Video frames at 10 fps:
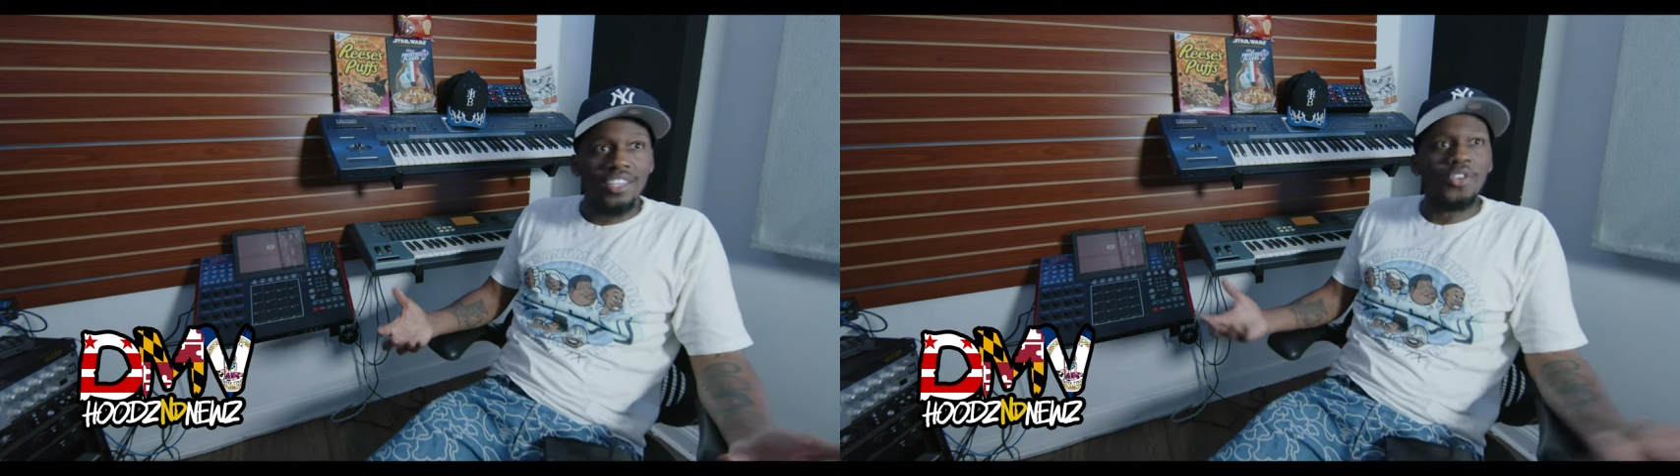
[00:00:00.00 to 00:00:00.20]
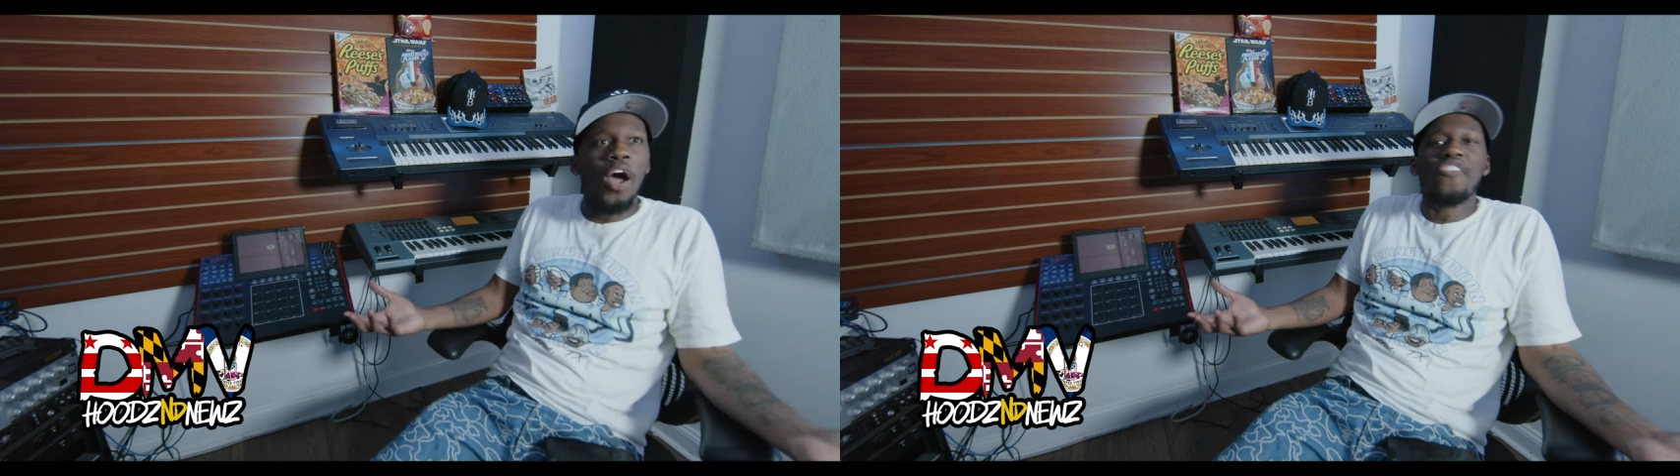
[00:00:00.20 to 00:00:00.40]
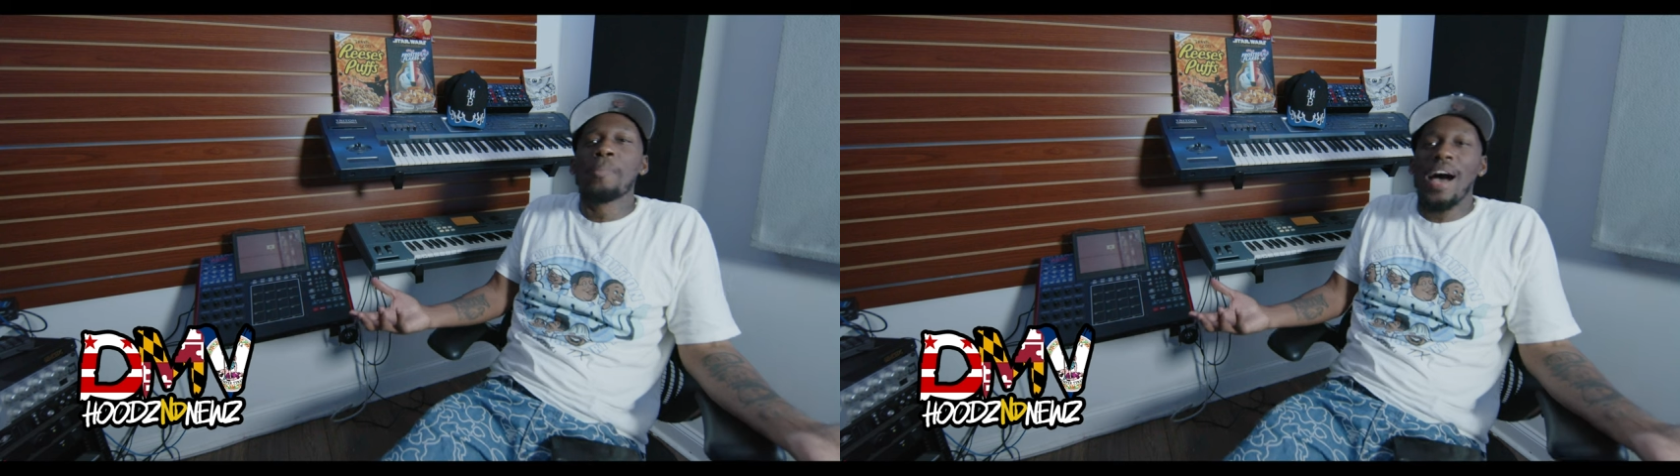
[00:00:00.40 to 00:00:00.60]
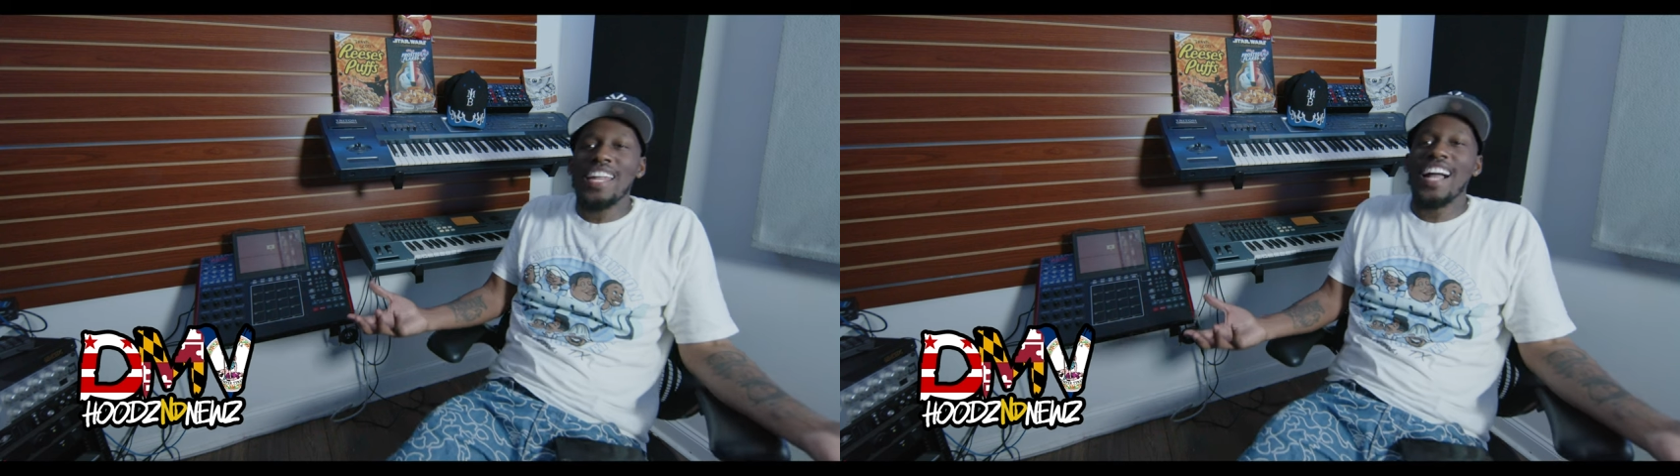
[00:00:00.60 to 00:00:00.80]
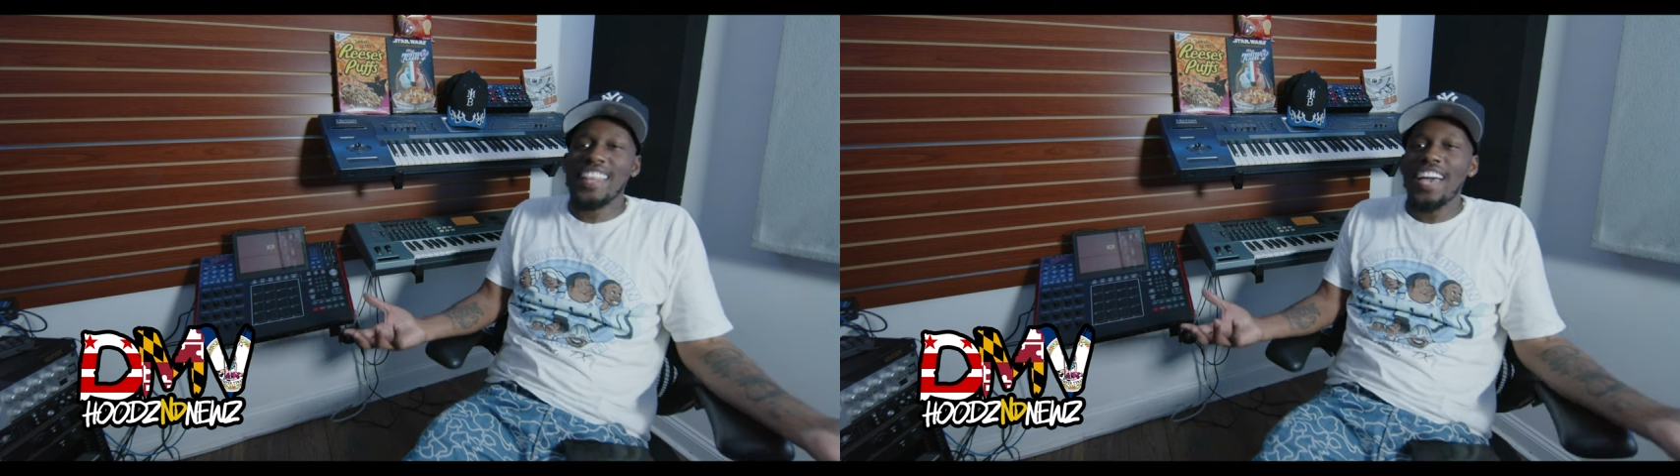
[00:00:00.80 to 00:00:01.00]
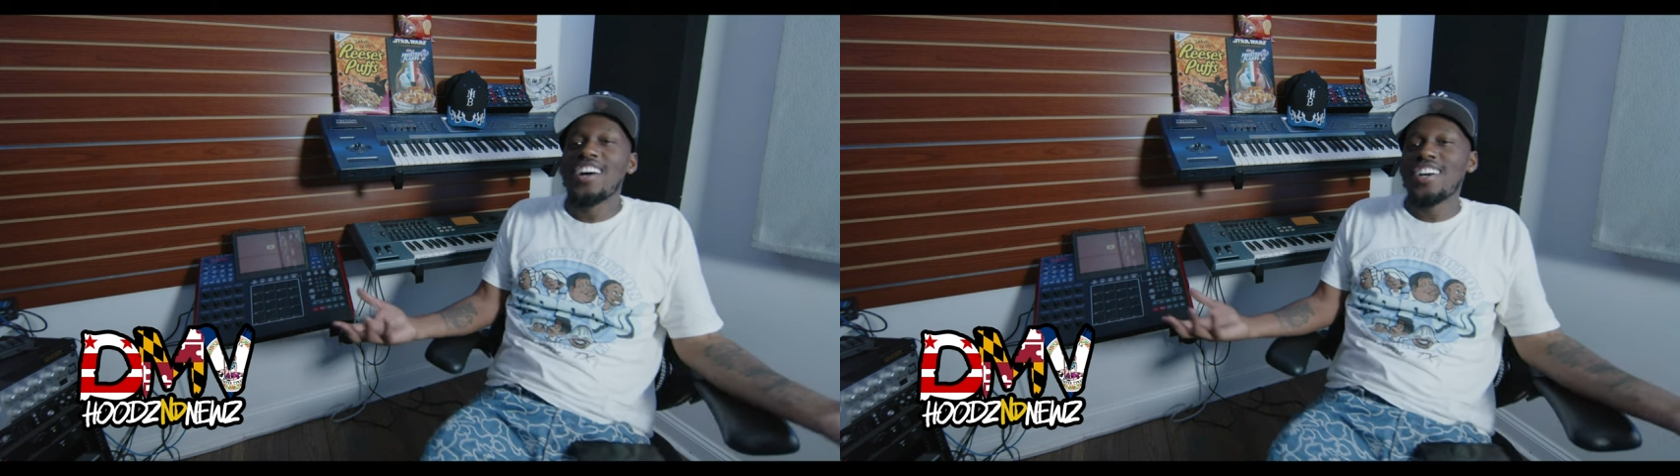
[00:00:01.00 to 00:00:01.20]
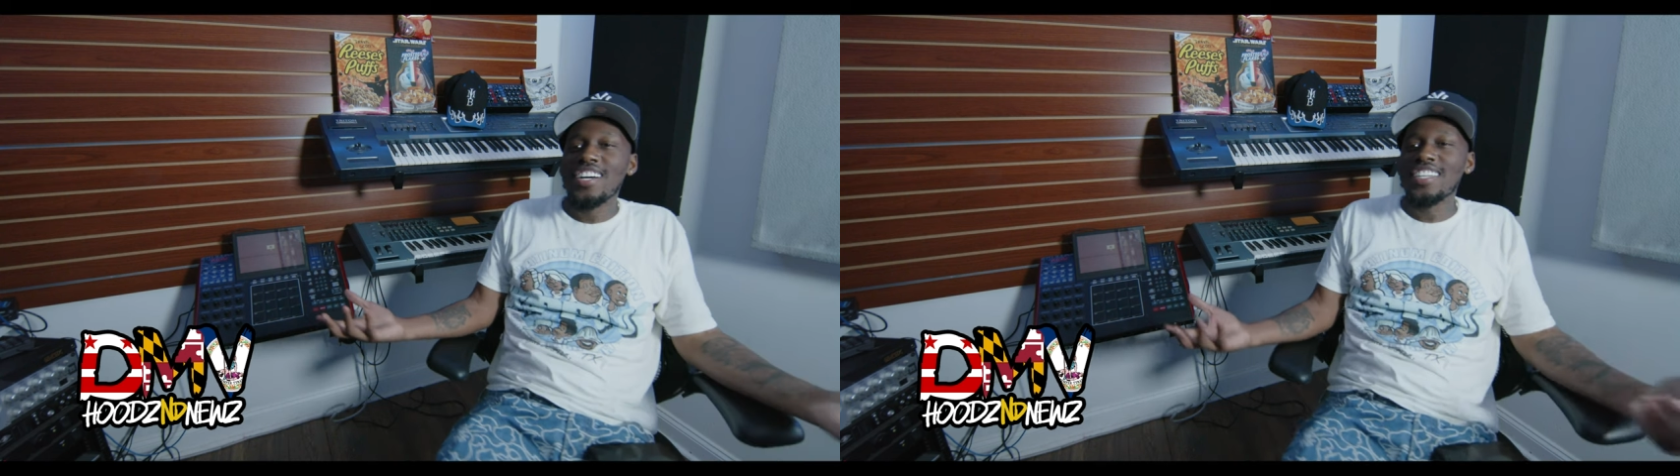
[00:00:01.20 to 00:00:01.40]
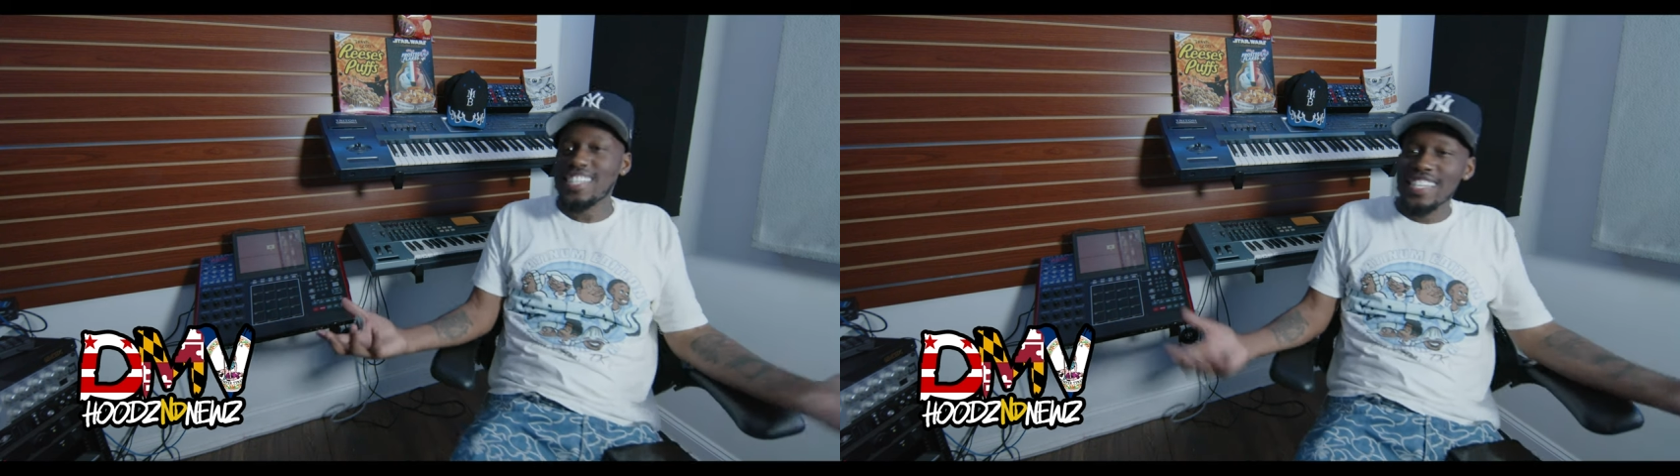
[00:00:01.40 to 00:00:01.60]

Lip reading: You know, everybody got their hood